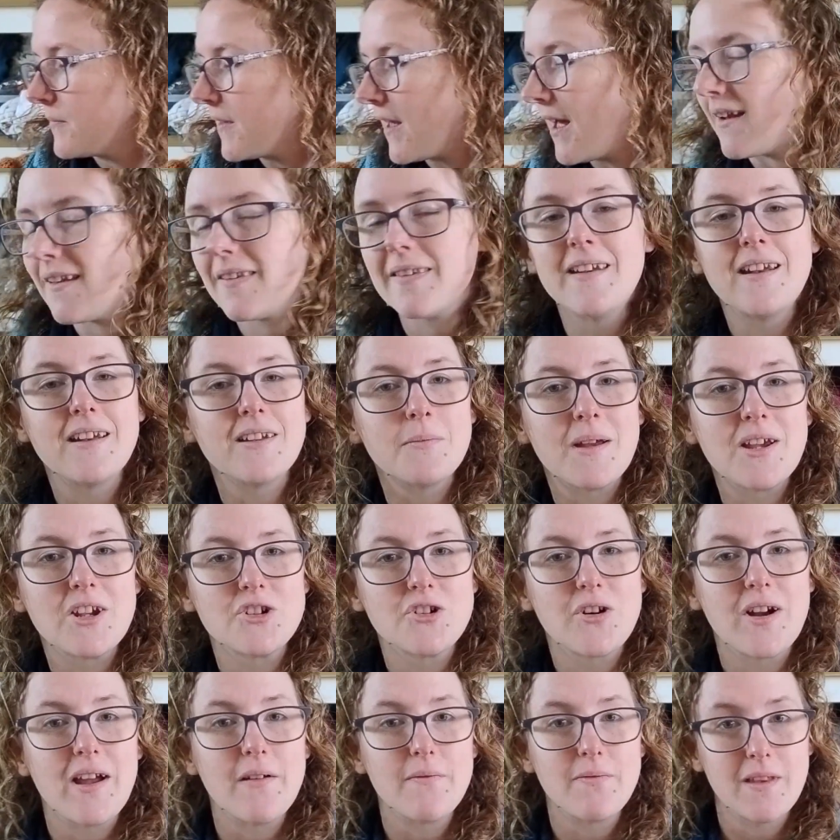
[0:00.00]
I just need to make
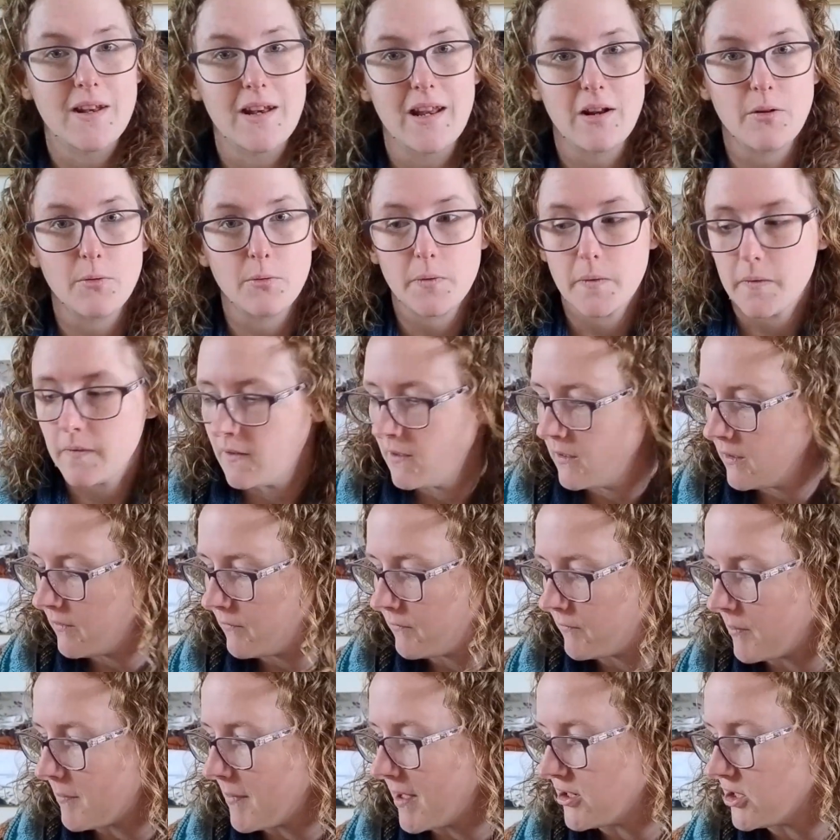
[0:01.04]
sure I have the needles
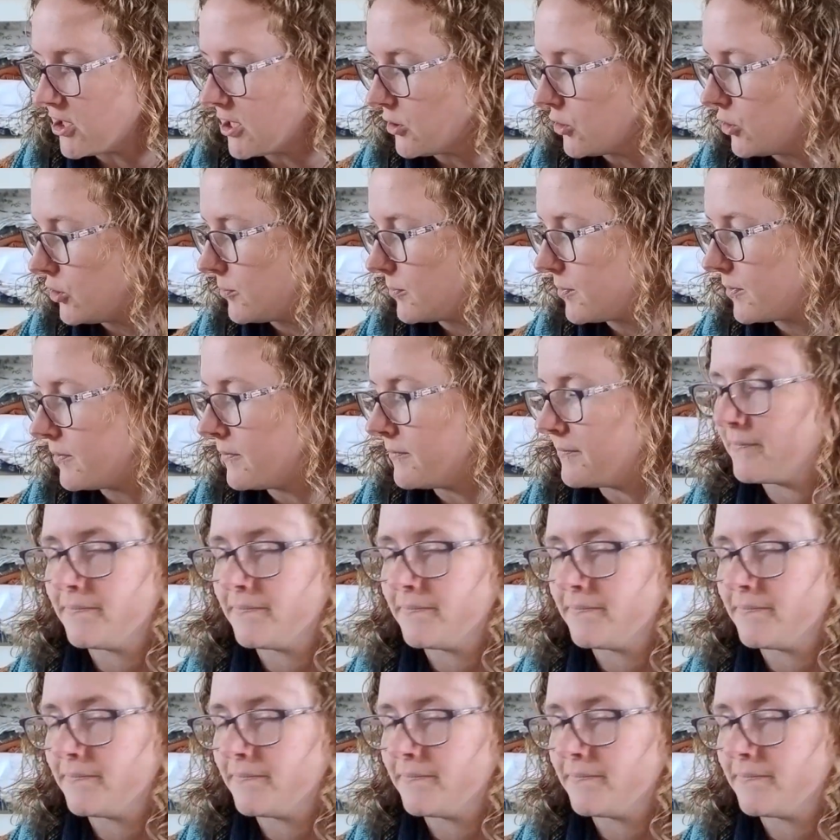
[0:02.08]
for magic loop.